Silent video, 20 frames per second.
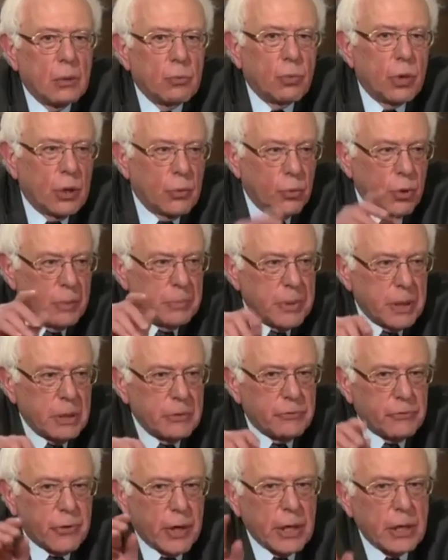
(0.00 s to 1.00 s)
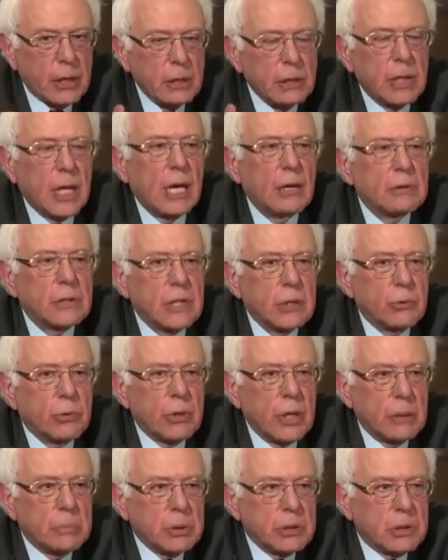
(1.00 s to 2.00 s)
where women in Franklin County
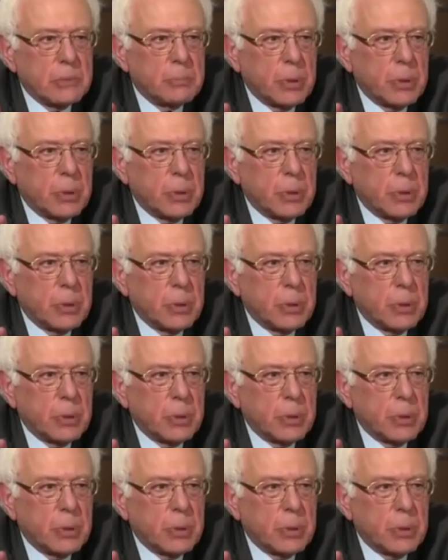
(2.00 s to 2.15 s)
were able to